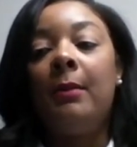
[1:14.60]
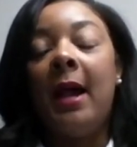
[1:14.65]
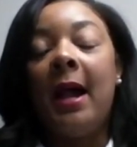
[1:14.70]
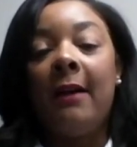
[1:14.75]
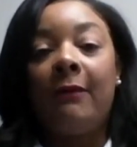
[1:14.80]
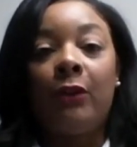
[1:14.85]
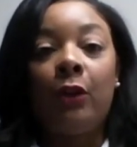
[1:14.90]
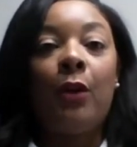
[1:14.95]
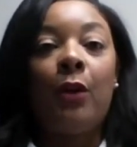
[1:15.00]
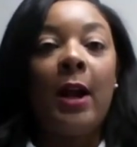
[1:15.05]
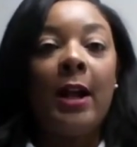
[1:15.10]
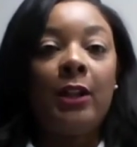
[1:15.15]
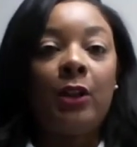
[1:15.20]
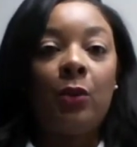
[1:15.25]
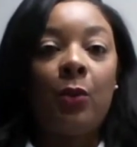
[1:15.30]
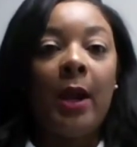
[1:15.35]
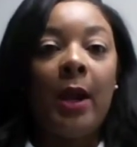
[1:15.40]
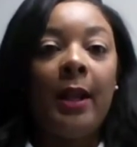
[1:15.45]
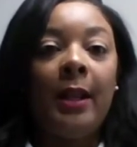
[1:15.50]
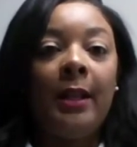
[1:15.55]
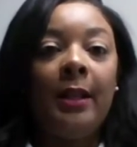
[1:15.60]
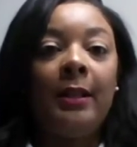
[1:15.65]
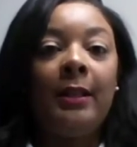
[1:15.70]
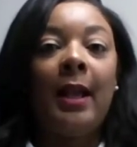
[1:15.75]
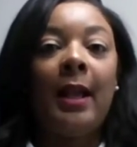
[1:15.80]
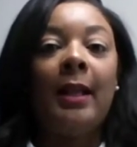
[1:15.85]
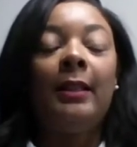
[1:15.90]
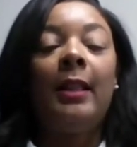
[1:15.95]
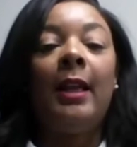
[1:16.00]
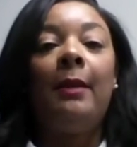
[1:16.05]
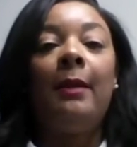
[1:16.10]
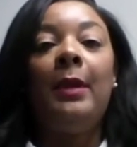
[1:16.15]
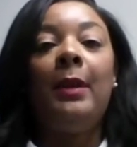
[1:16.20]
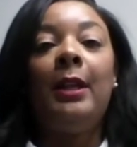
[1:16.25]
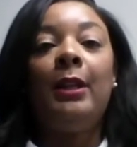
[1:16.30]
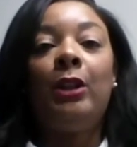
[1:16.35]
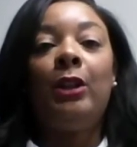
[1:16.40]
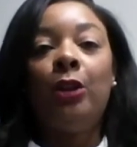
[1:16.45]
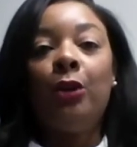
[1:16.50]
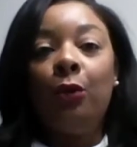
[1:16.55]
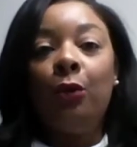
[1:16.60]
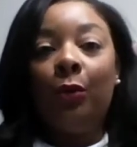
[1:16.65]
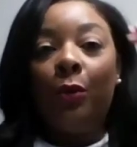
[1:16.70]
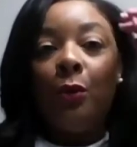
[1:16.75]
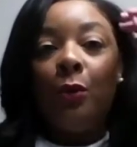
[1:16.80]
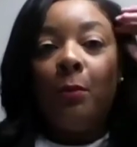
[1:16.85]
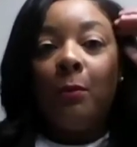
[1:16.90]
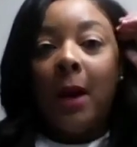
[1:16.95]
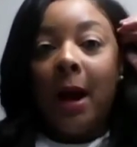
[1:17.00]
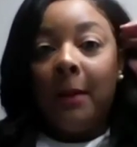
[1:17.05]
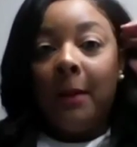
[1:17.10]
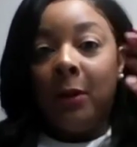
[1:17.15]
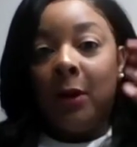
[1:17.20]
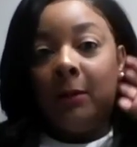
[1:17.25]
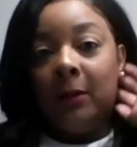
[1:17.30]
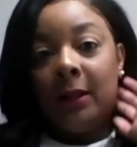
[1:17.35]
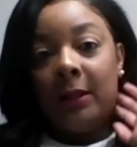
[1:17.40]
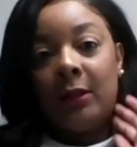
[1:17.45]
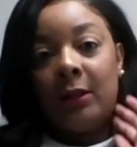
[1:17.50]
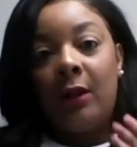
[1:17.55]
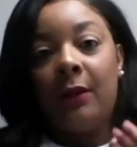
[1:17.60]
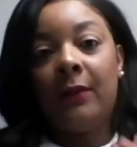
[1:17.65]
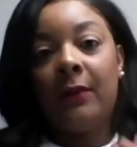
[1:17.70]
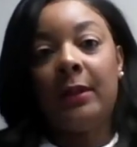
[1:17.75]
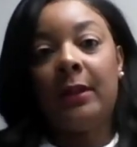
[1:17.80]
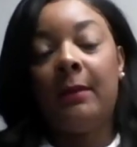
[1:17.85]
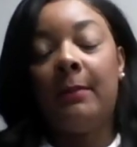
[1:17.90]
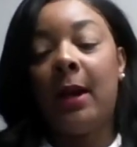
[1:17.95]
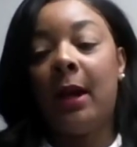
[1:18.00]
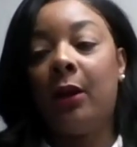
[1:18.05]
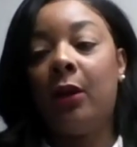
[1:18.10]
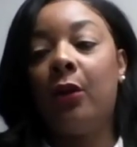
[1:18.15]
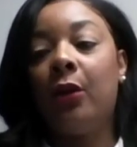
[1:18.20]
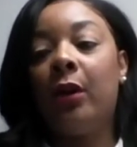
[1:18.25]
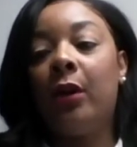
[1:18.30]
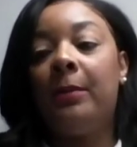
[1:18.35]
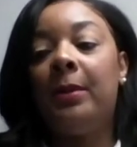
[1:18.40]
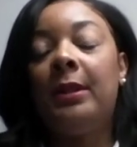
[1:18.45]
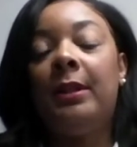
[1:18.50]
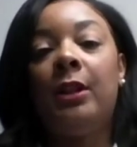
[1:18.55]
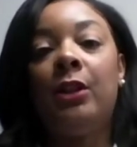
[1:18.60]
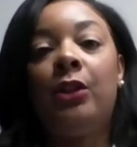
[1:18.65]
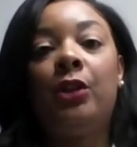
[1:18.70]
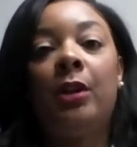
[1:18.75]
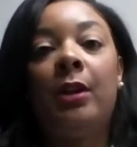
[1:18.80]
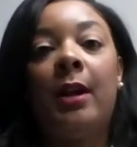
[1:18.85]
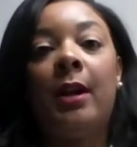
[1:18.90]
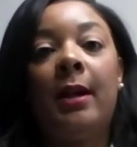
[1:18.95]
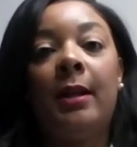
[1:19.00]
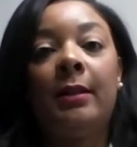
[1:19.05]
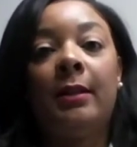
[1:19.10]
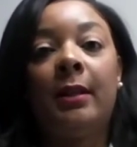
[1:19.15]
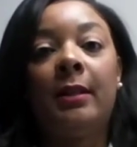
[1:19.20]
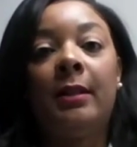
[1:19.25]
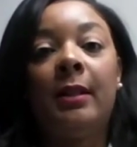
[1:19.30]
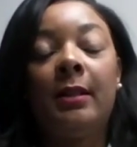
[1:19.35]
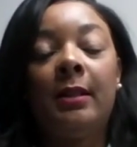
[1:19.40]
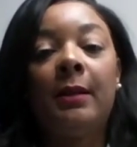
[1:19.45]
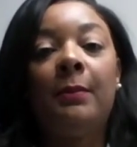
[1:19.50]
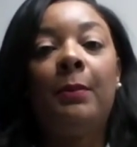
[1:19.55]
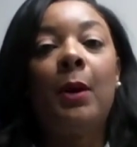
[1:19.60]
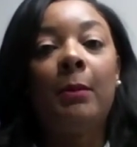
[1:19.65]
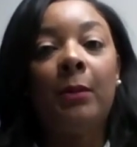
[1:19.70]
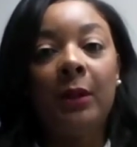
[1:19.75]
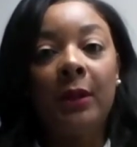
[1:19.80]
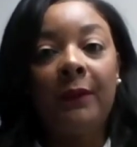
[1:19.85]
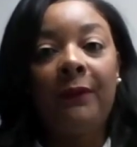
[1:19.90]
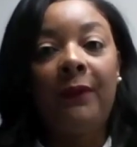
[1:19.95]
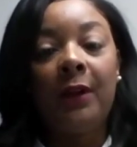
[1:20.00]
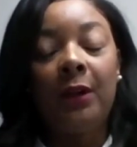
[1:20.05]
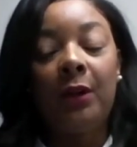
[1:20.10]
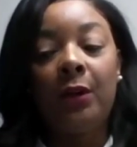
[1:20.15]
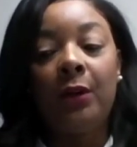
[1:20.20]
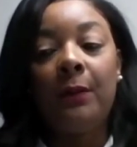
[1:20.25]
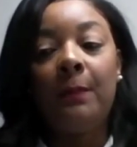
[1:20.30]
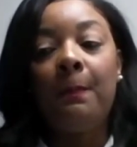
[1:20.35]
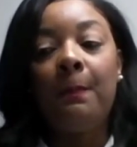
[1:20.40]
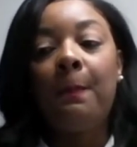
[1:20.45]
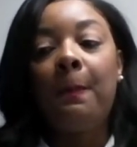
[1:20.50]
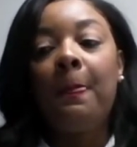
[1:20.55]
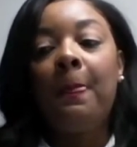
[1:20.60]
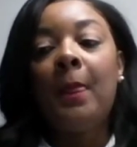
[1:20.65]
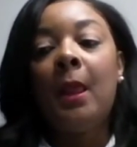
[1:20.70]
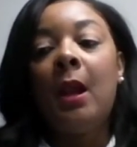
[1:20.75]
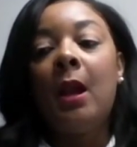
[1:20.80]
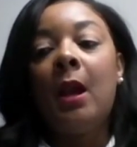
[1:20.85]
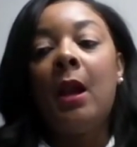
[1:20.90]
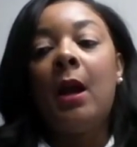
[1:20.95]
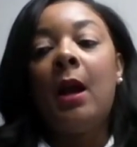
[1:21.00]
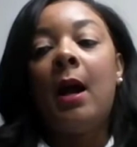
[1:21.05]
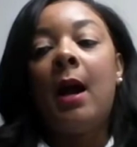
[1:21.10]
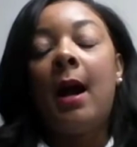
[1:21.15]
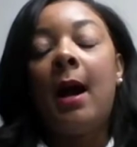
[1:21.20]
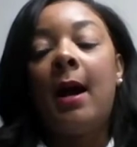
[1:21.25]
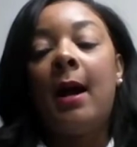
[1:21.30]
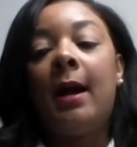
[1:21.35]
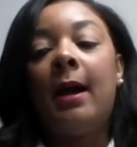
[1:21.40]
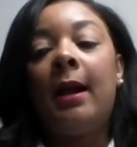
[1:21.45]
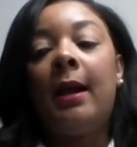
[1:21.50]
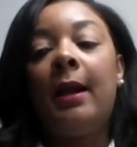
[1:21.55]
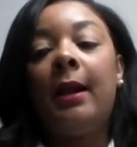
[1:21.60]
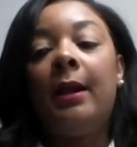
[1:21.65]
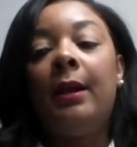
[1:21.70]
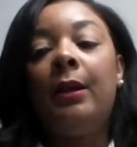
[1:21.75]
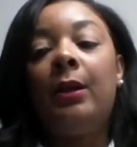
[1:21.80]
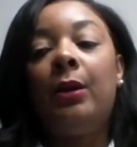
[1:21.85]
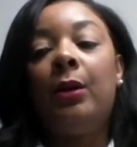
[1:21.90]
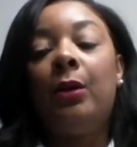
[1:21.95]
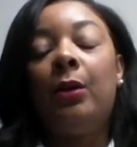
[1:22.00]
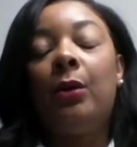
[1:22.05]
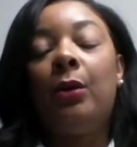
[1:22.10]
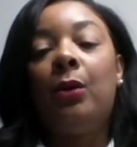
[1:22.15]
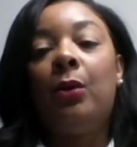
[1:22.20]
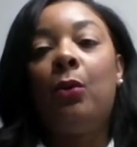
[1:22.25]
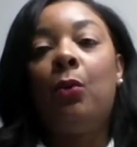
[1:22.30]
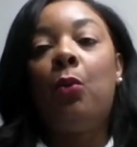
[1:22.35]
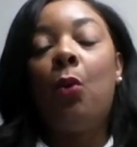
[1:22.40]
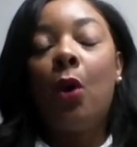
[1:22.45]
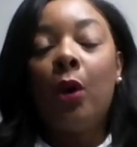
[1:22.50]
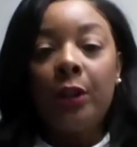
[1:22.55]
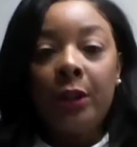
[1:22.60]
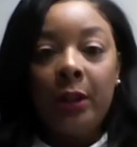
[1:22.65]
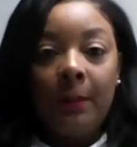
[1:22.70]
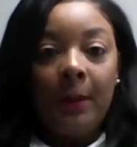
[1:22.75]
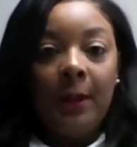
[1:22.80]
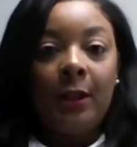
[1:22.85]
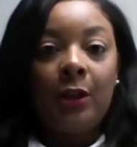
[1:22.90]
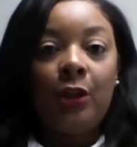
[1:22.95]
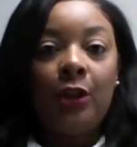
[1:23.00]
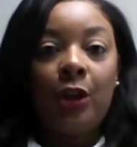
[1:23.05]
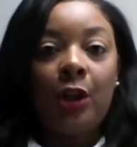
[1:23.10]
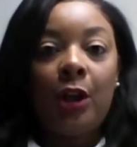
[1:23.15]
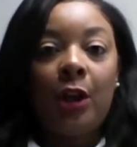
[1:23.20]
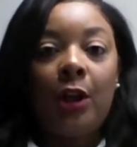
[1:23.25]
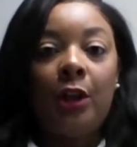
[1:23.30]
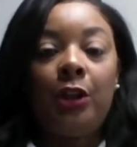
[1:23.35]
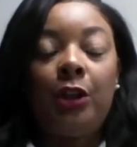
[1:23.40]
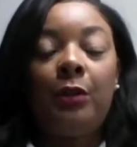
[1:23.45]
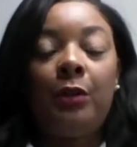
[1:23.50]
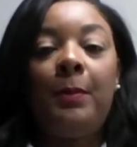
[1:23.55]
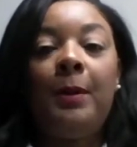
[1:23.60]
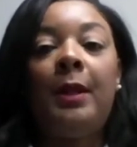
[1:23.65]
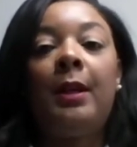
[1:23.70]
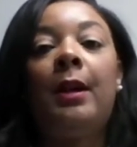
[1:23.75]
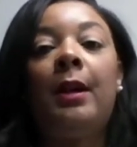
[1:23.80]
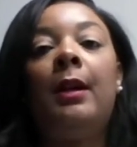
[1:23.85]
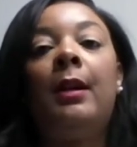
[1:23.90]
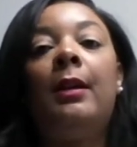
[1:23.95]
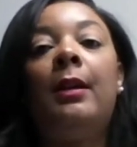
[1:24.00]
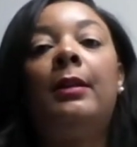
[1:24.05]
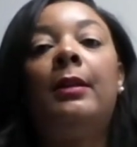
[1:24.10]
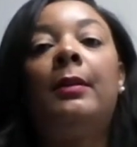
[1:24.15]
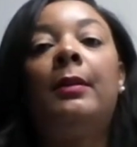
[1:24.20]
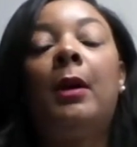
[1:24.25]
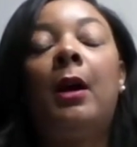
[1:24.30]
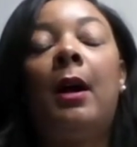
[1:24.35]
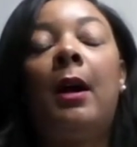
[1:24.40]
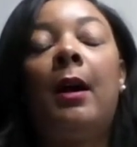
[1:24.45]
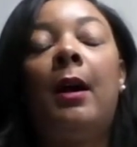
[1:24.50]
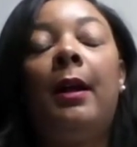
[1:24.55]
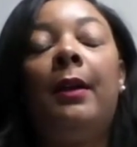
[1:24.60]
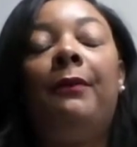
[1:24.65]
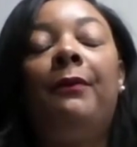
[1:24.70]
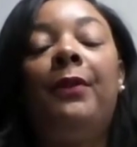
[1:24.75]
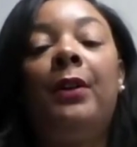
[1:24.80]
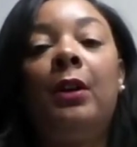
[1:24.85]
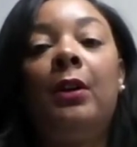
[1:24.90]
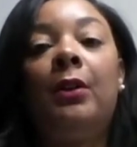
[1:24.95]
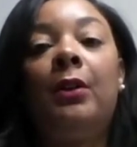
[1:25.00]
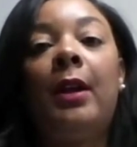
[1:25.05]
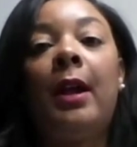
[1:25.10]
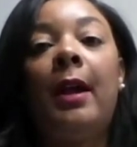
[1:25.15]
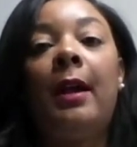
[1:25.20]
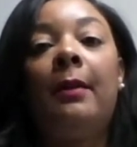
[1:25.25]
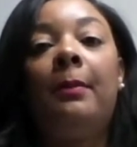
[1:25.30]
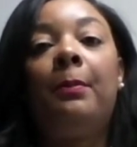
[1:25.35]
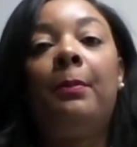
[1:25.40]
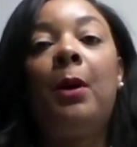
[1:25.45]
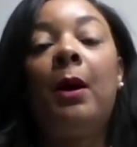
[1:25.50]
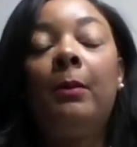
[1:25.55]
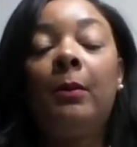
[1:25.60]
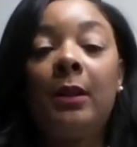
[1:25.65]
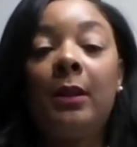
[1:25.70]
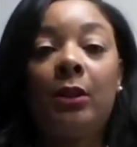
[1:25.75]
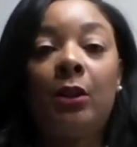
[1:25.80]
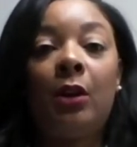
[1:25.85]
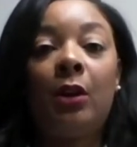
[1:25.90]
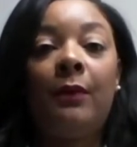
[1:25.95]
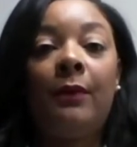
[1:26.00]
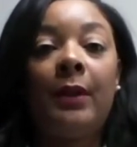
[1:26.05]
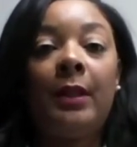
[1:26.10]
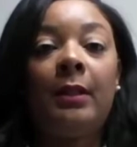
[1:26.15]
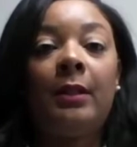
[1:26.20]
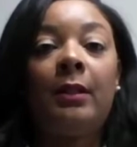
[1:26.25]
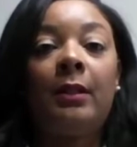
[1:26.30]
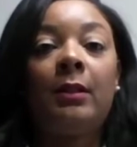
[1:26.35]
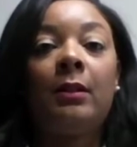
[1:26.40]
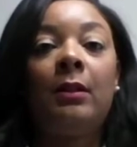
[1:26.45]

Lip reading: After graduating, that led me to my public service and my current position as assistant public defender. I want to be a judge because I feel that public service